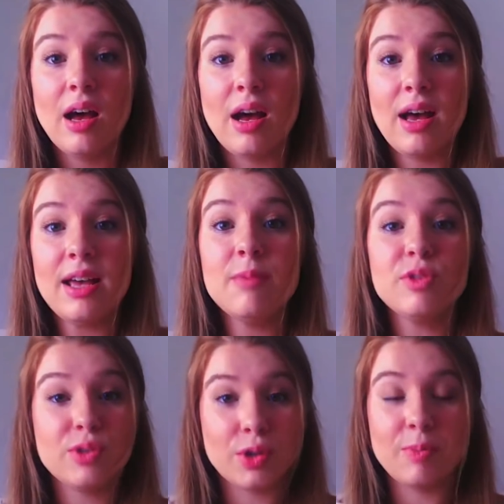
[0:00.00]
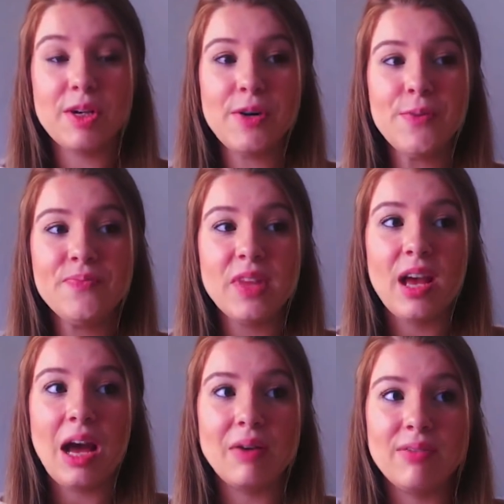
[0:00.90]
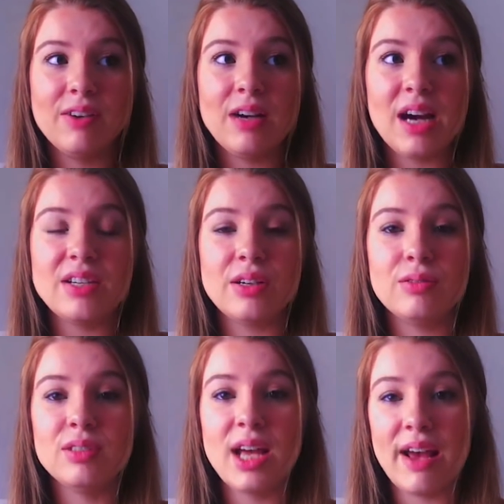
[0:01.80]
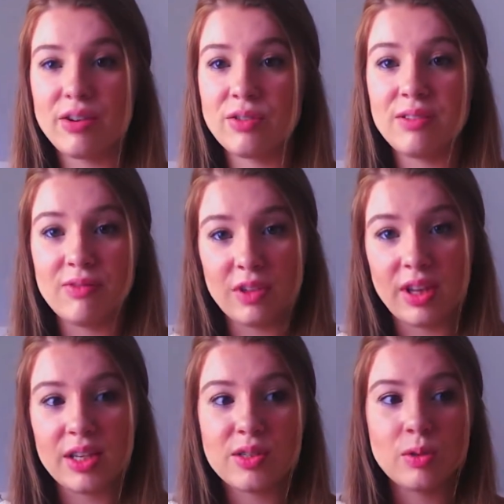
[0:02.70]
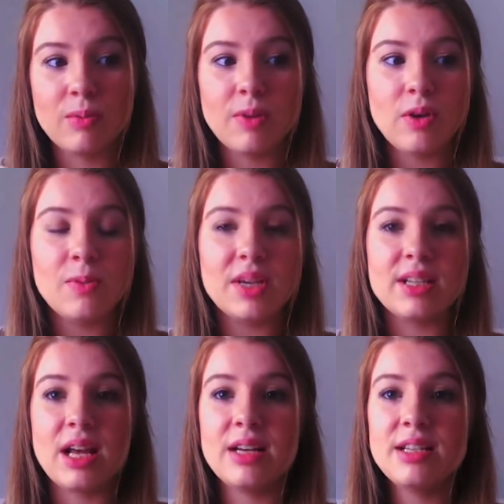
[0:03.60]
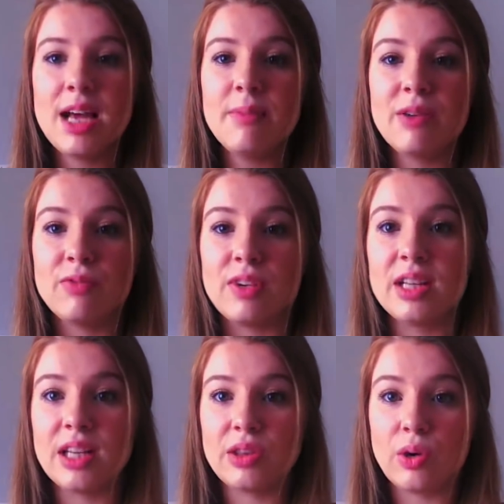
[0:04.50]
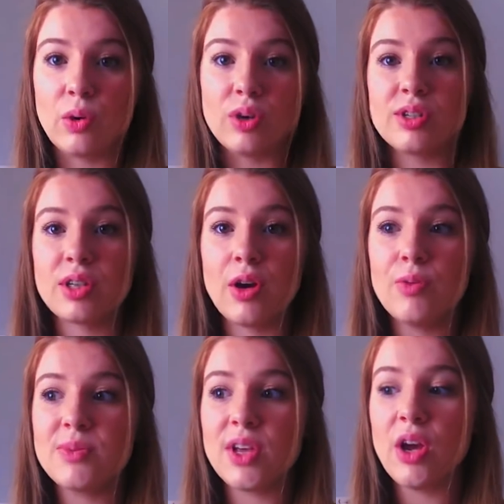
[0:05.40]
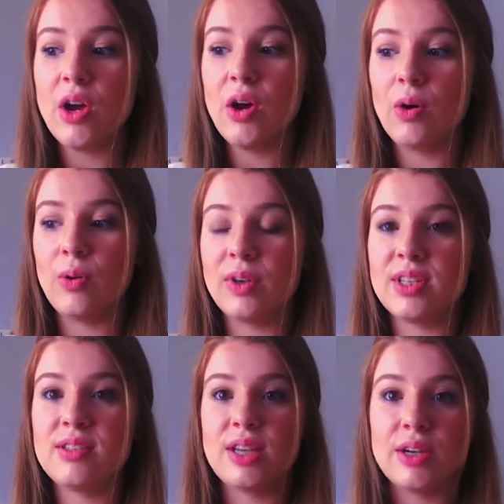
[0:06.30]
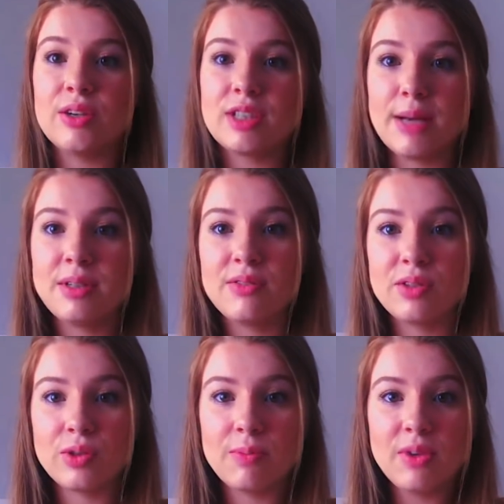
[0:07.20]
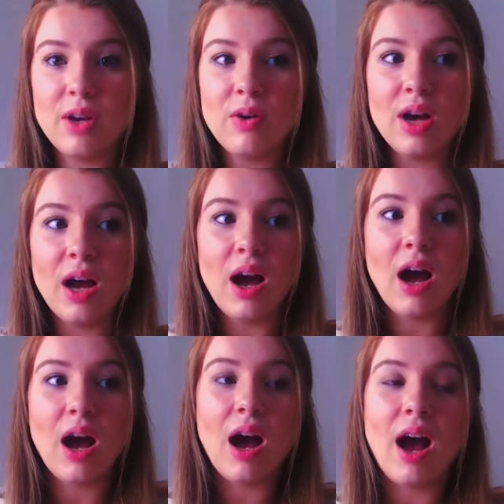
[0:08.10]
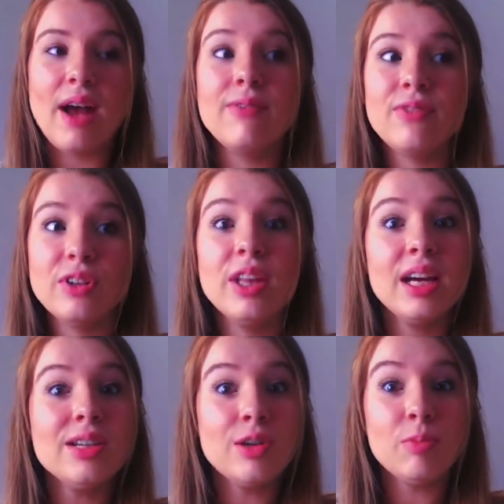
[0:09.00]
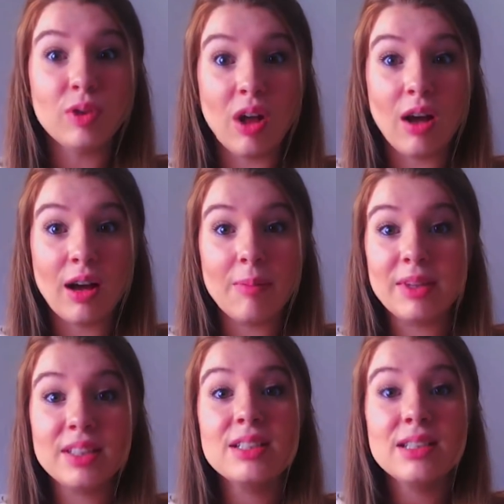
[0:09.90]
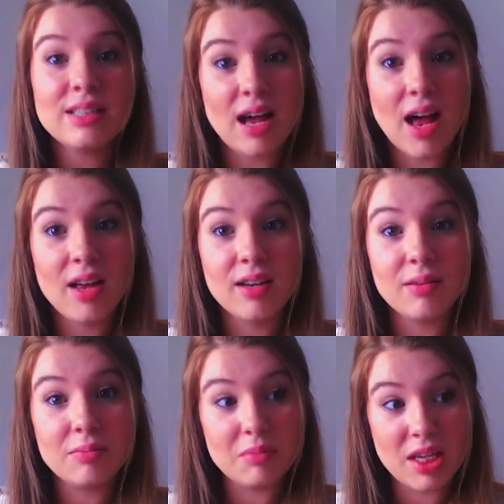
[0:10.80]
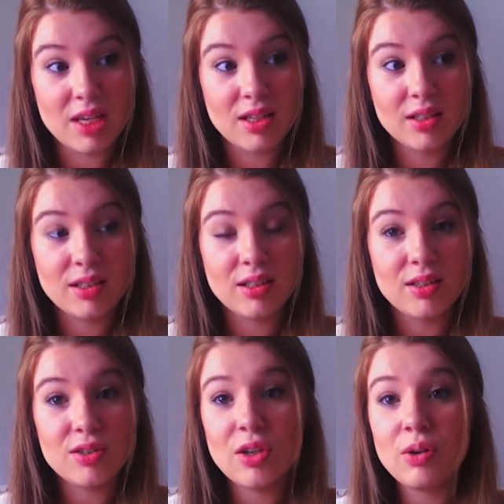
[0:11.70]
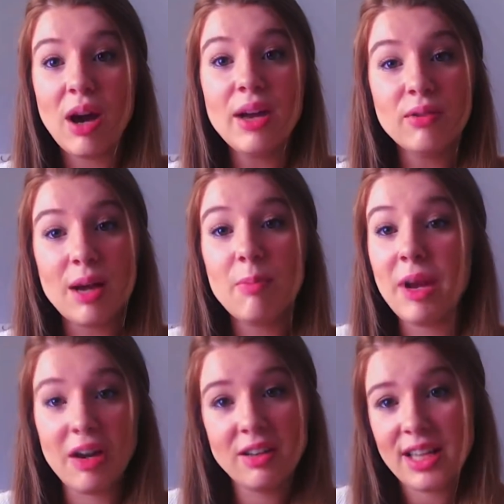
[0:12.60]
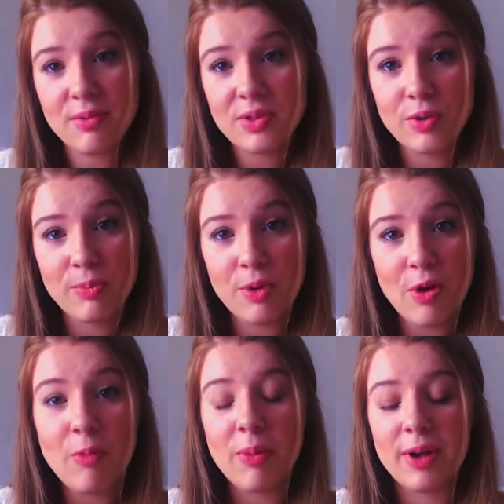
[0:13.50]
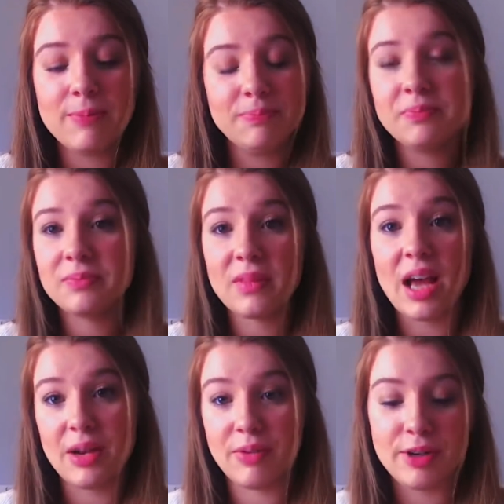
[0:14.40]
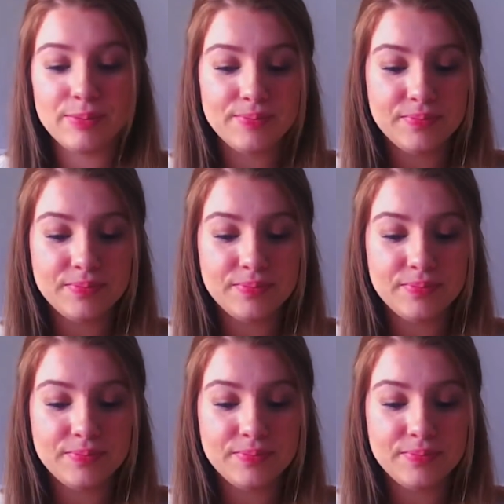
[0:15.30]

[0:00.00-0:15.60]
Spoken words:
I am a Scorpio. However, I don't actually feel like a Scorpio because anytime I read like the horoscopes or the stereotypes of a Scorpio, I feel like I don't belong. I'm like, this is not me. So apparently I'm a Scorpio, but I don't know.